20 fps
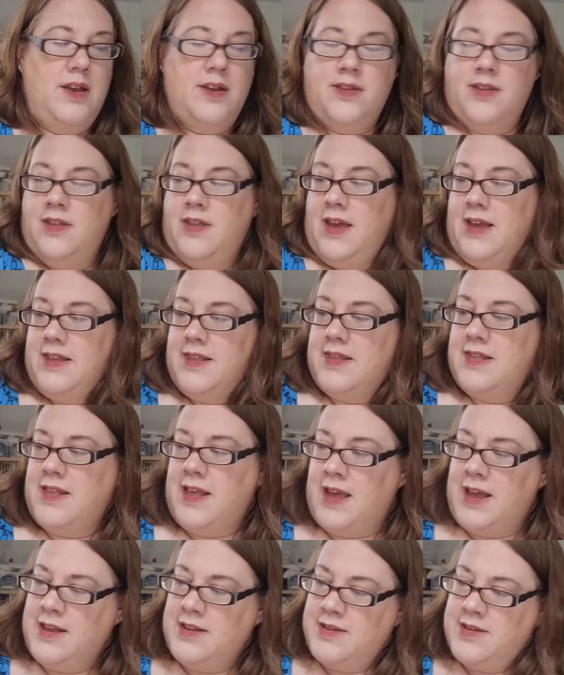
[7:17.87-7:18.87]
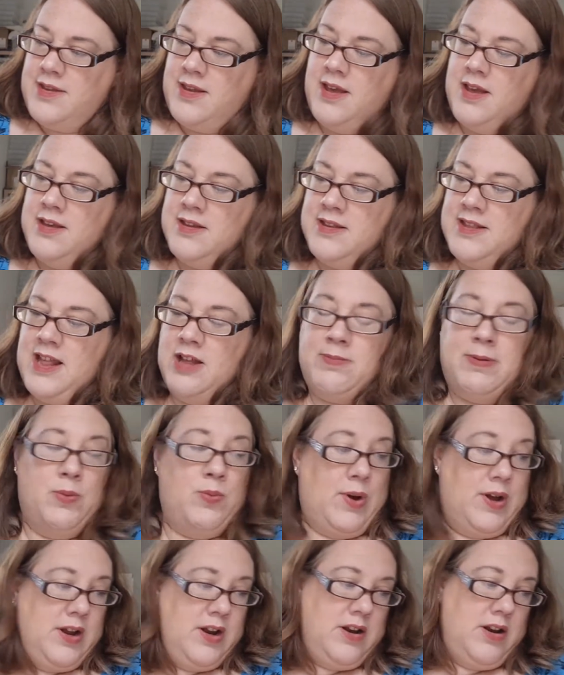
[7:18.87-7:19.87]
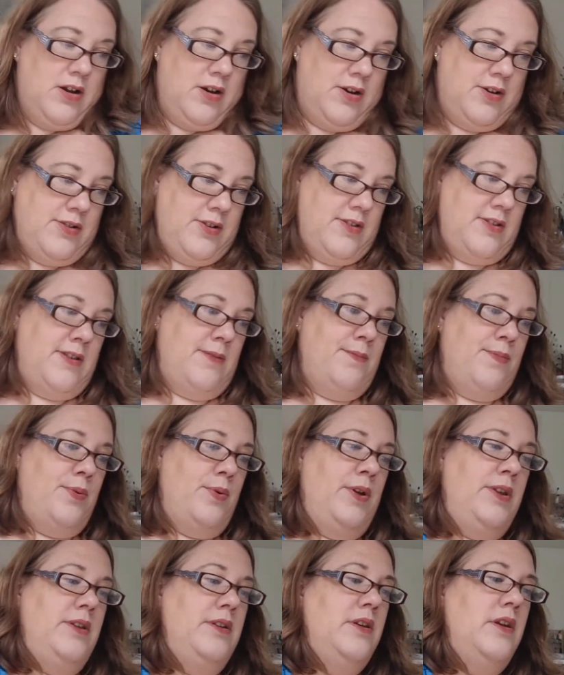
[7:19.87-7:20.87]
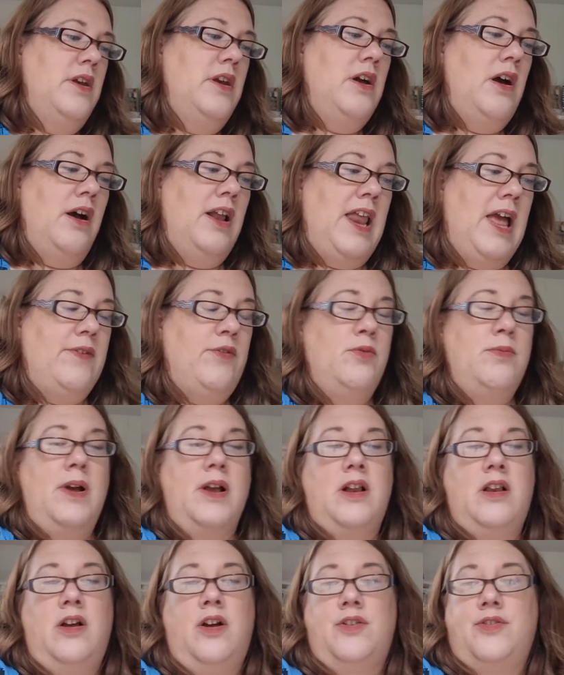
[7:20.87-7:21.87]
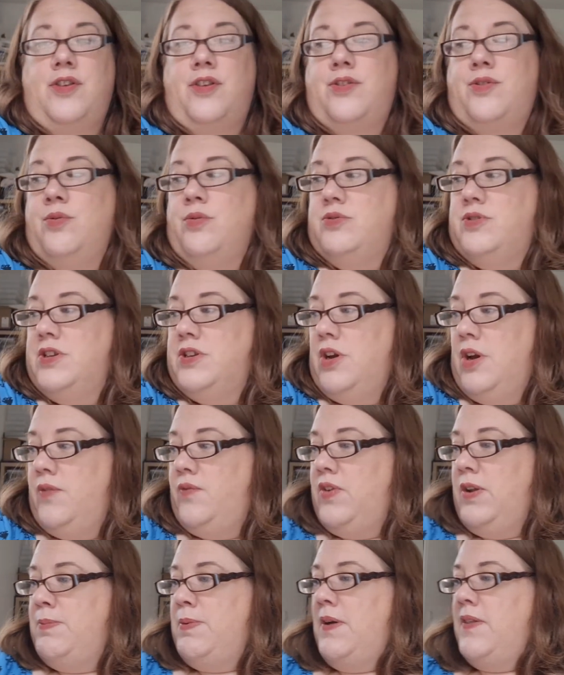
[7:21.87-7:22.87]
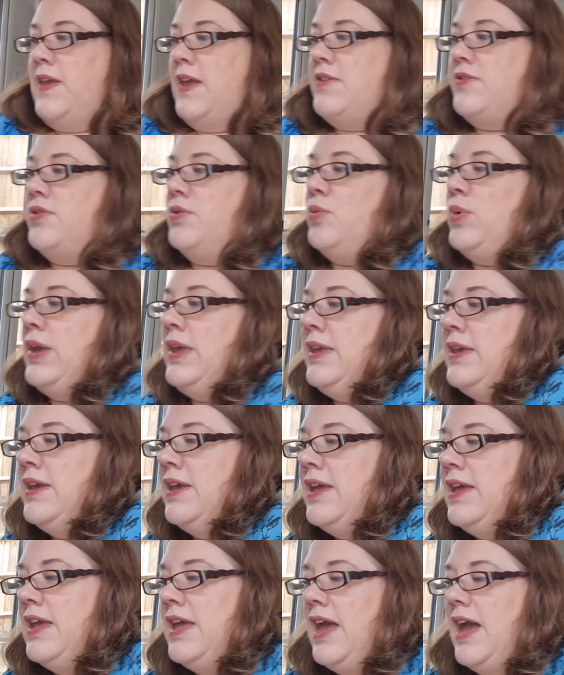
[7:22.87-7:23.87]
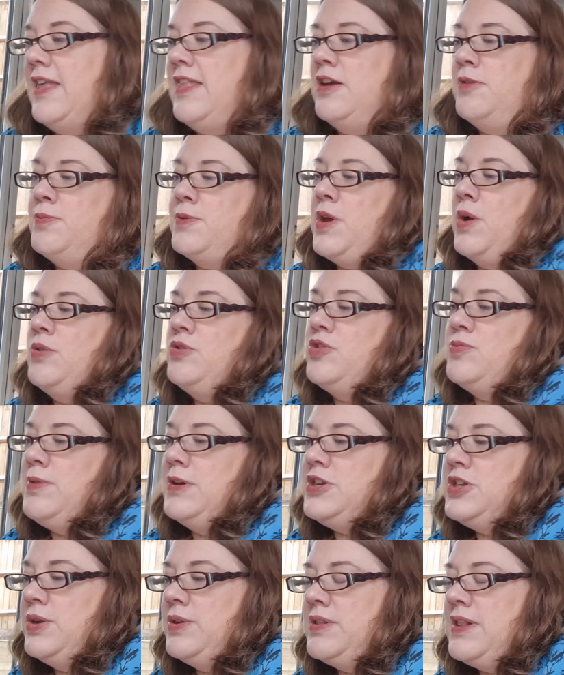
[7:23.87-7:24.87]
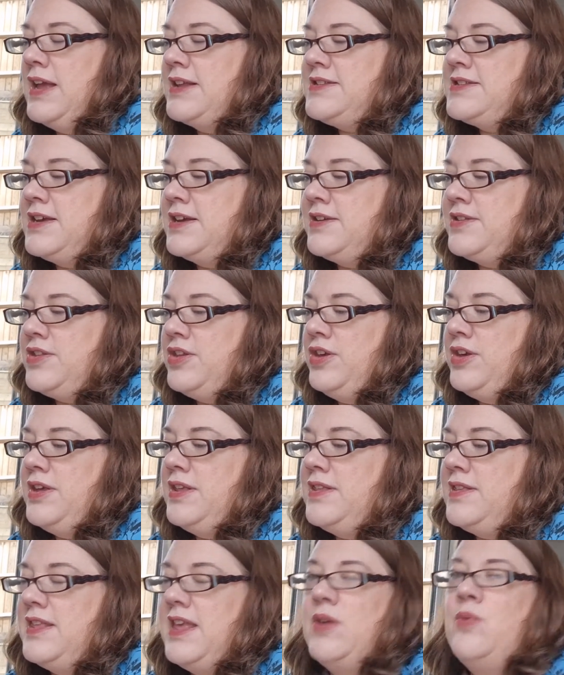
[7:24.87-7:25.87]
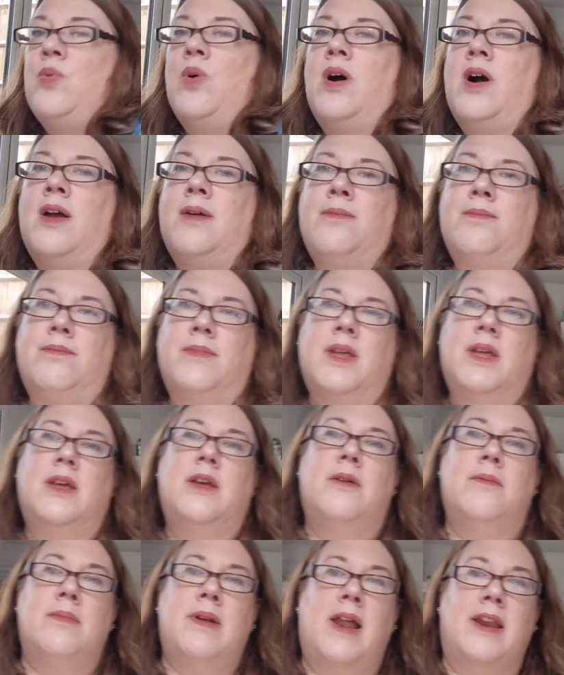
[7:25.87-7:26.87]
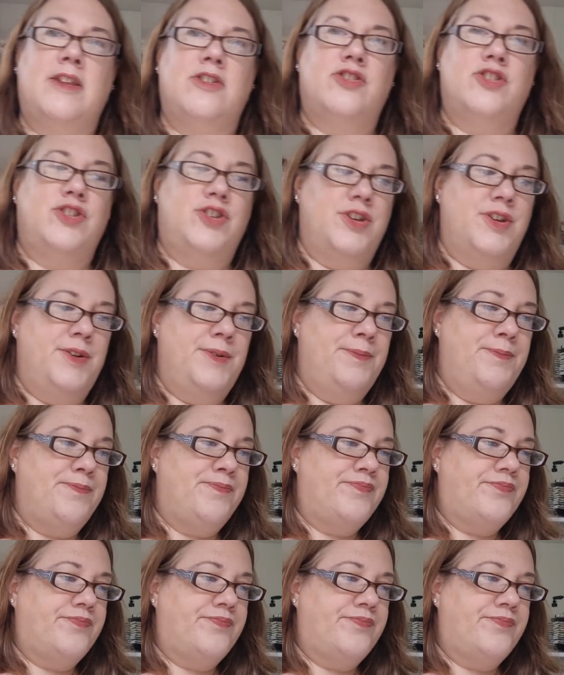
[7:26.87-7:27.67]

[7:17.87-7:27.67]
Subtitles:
So that's that. So that'll be one class at some point. I'll have all my classes sorted hopefully by the end of the week, and I'll go onto my newsletter so you can see what I'm planning to do.